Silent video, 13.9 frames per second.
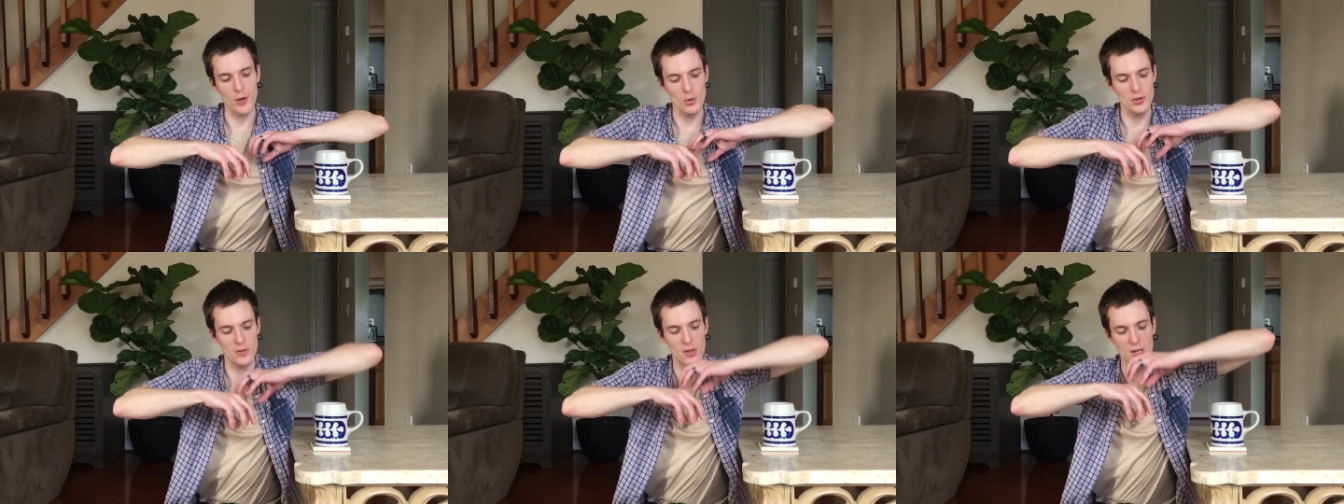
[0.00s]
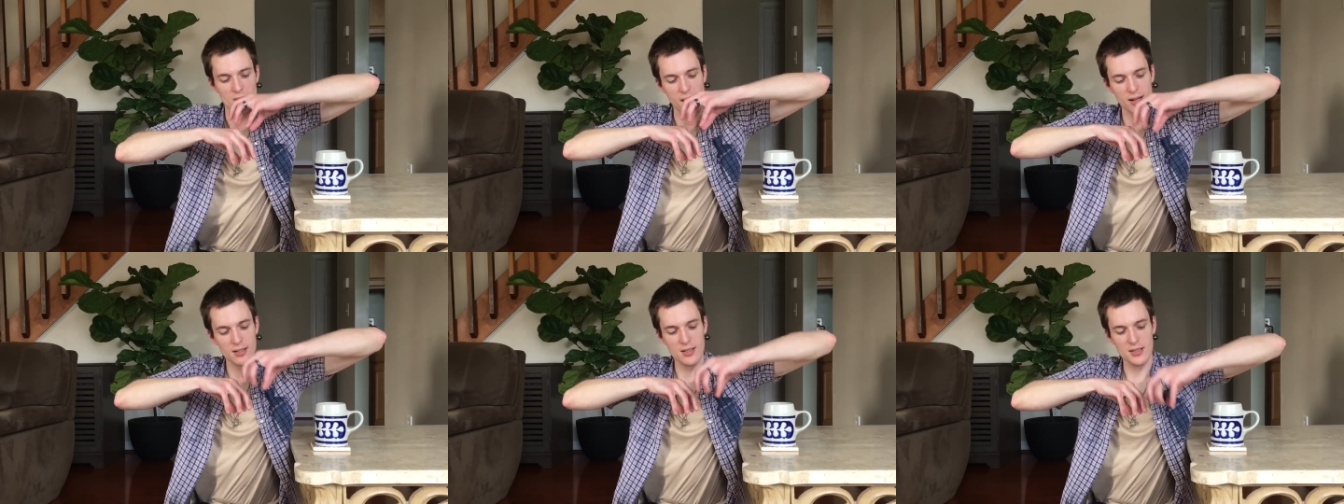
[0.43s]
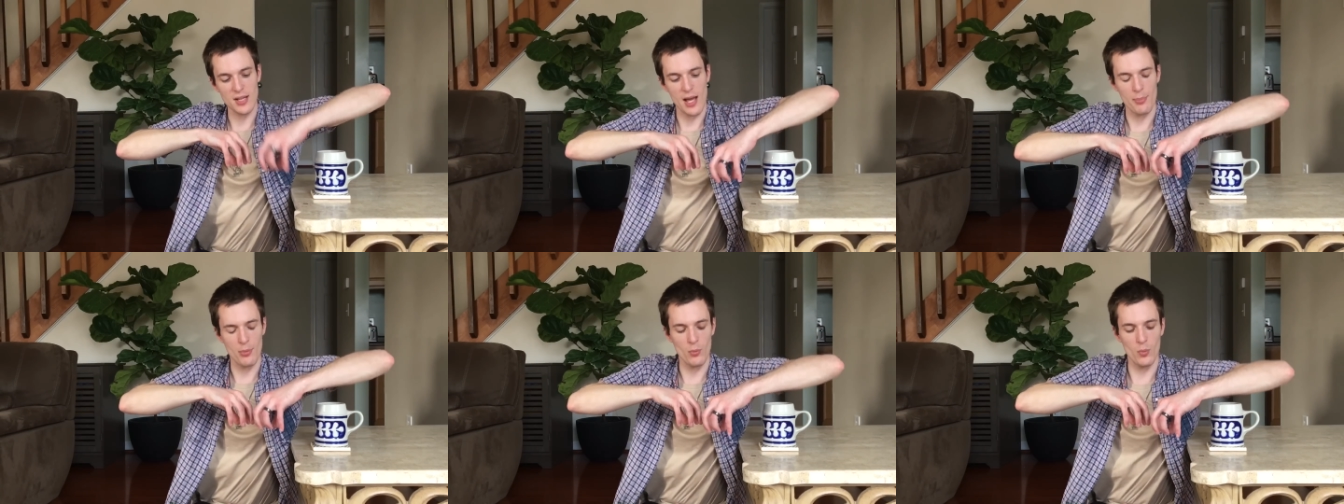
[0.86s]
go to the next
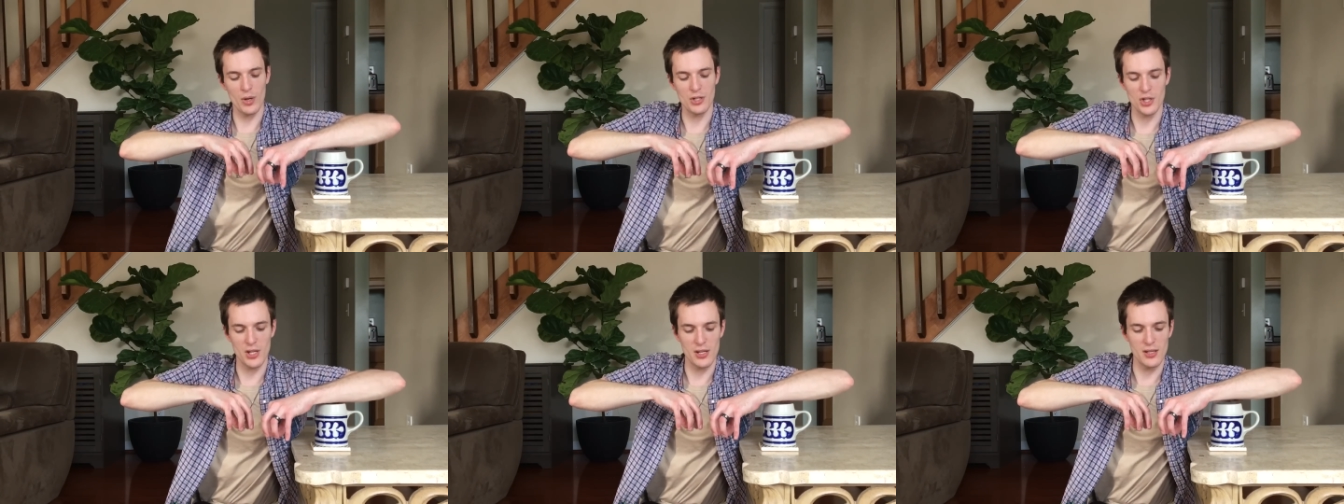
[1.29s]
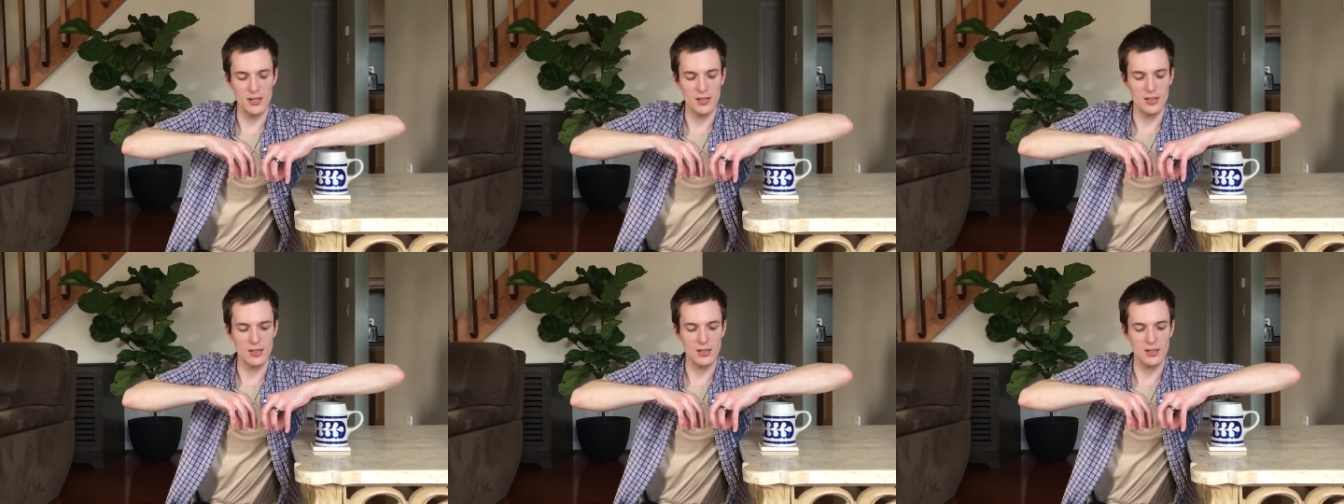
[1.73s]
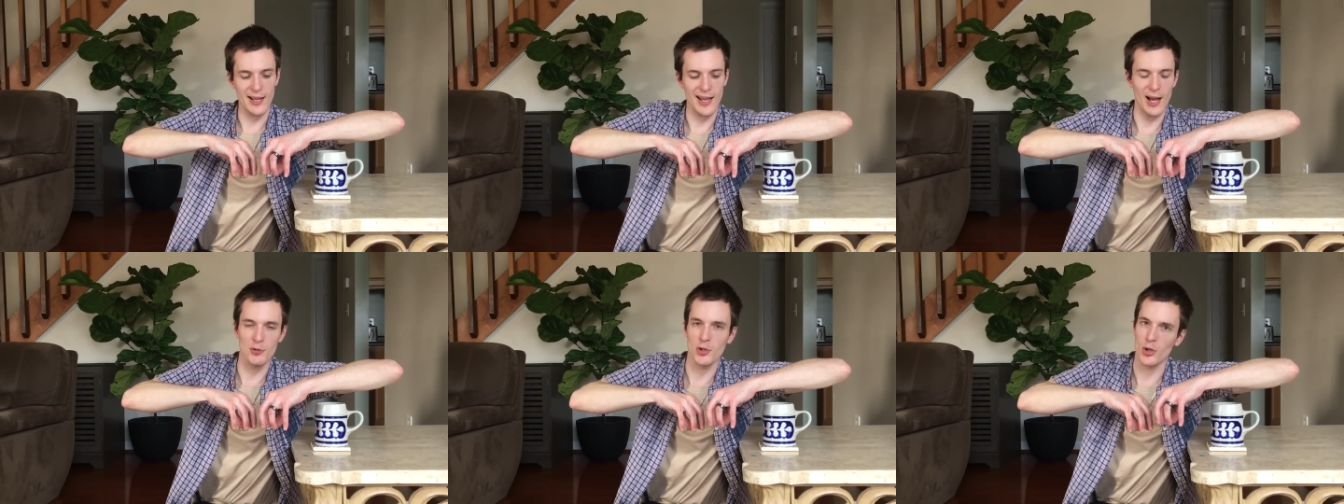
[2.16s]
step, which is
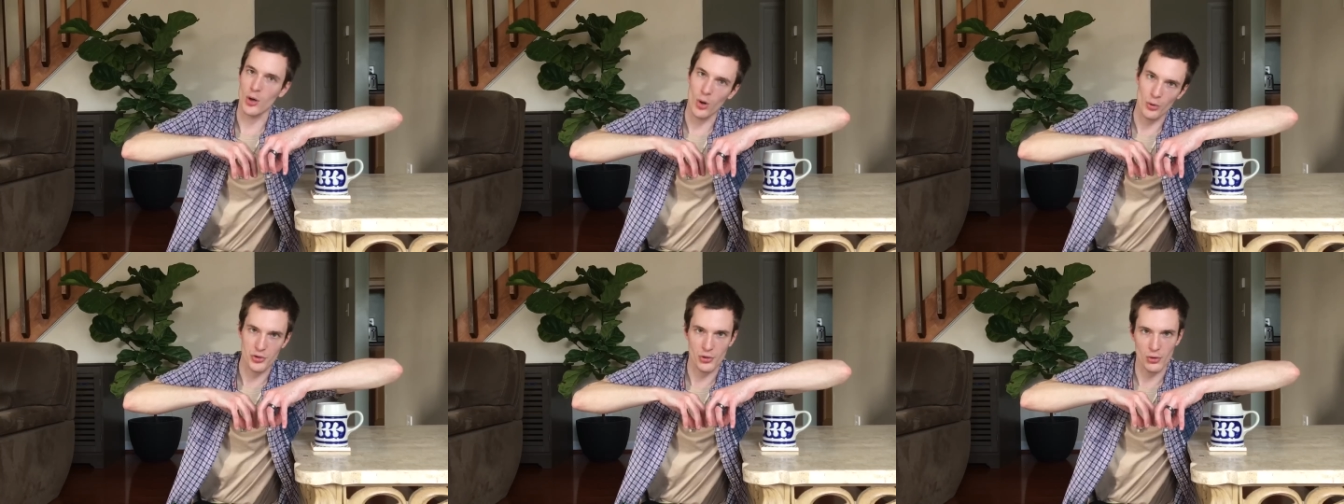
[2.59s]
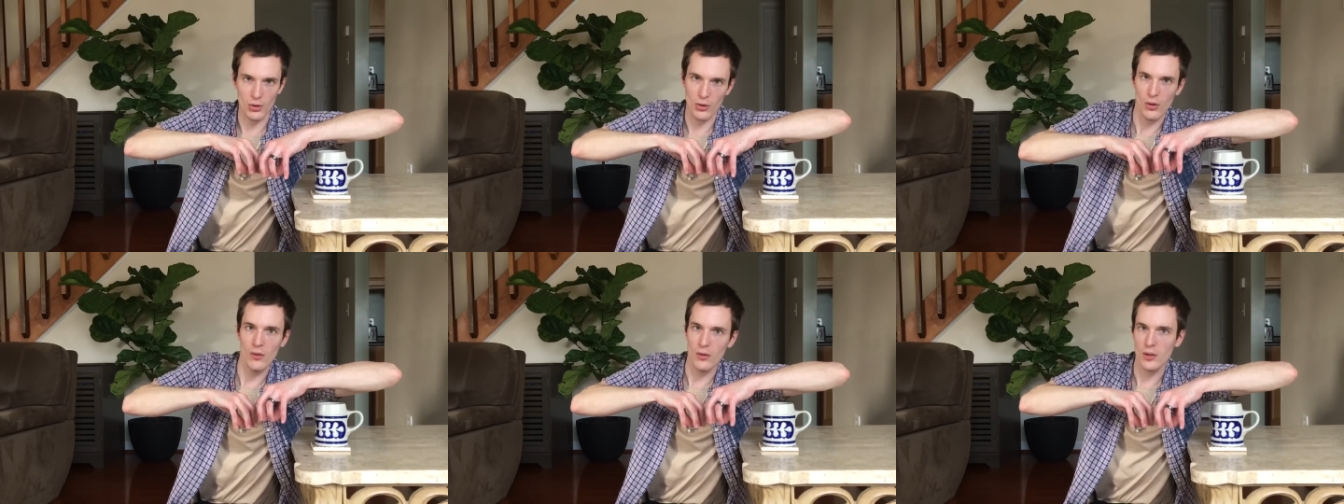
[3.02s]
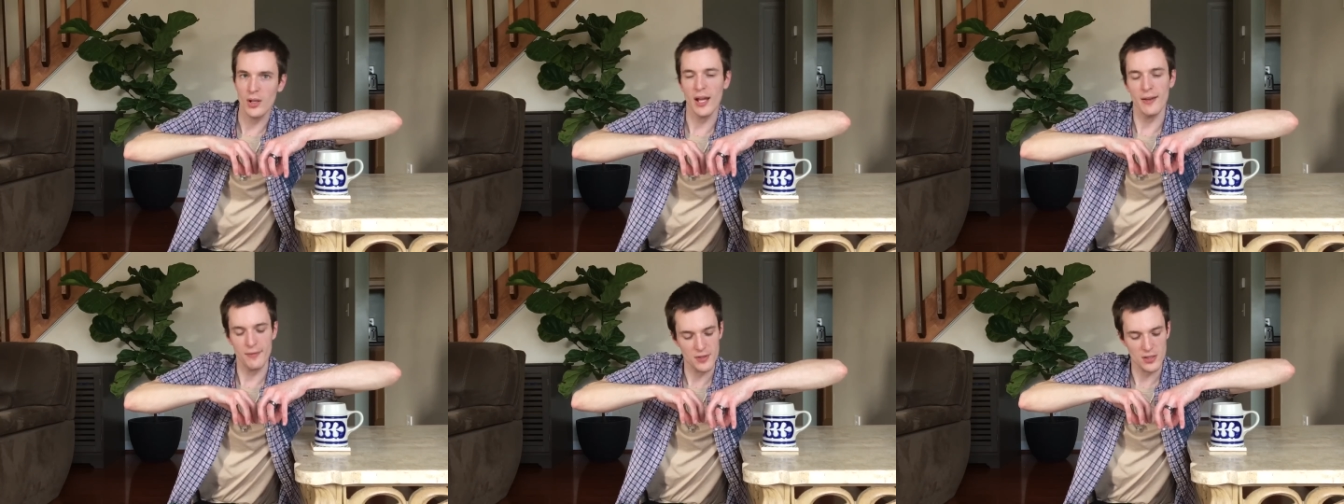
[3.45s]
countercultural
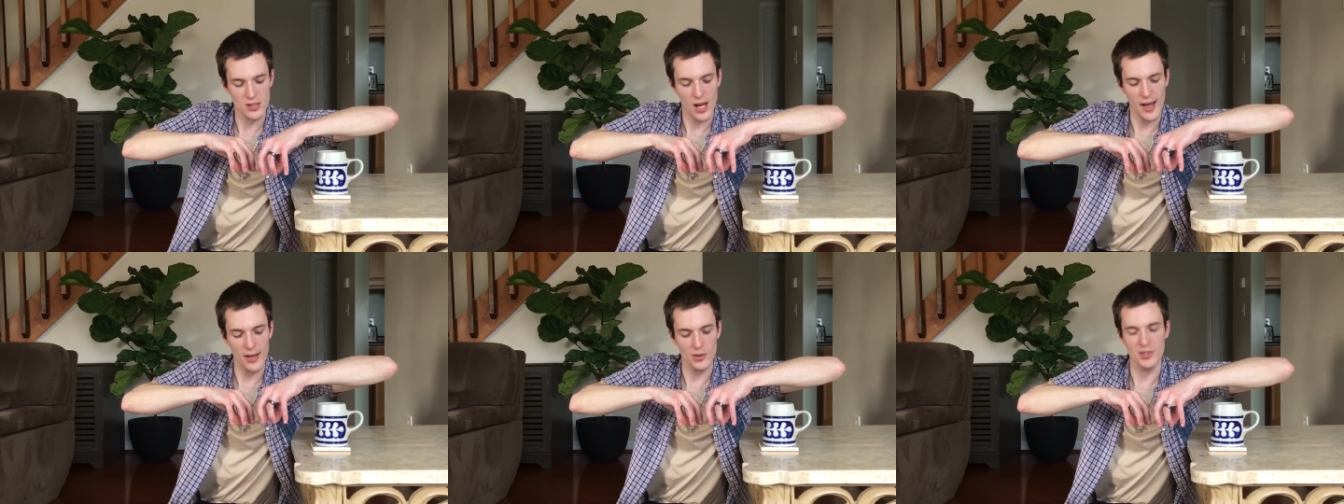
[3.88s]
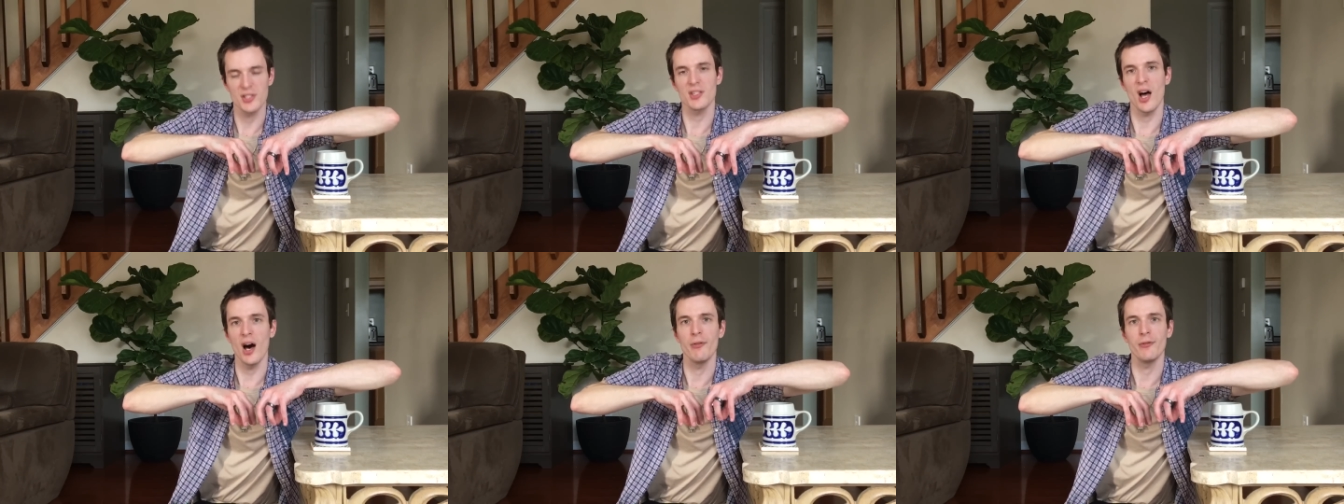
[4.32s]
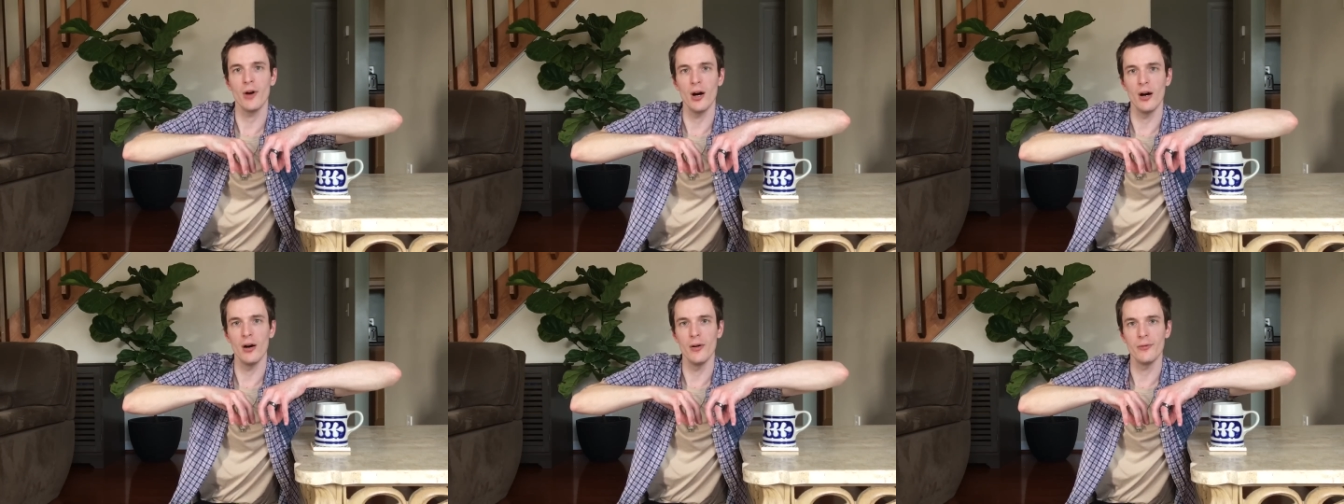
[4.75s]
lifestyle stuff
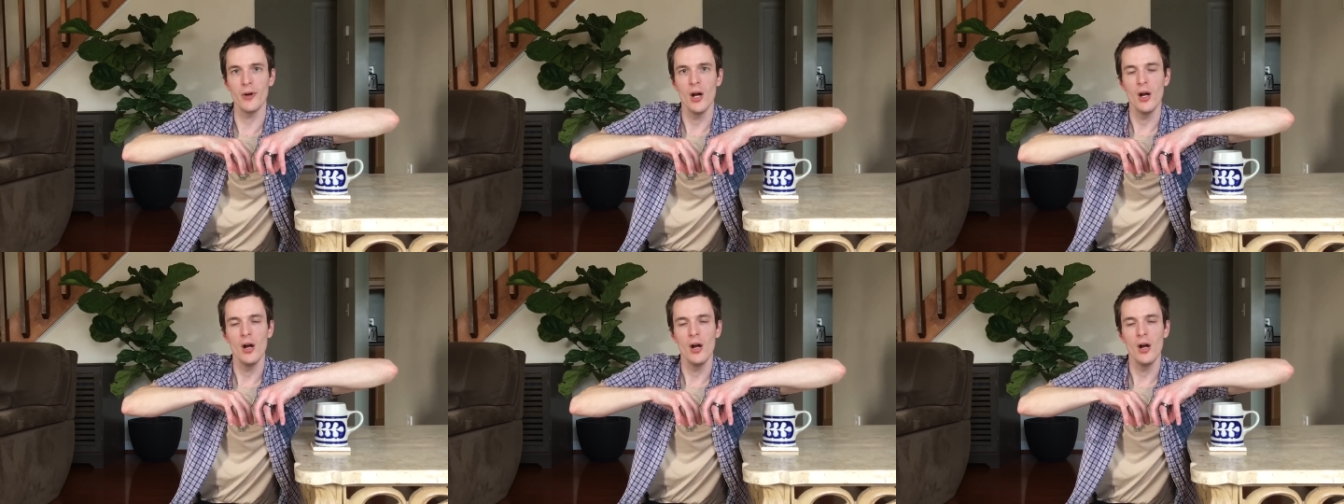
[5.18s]
of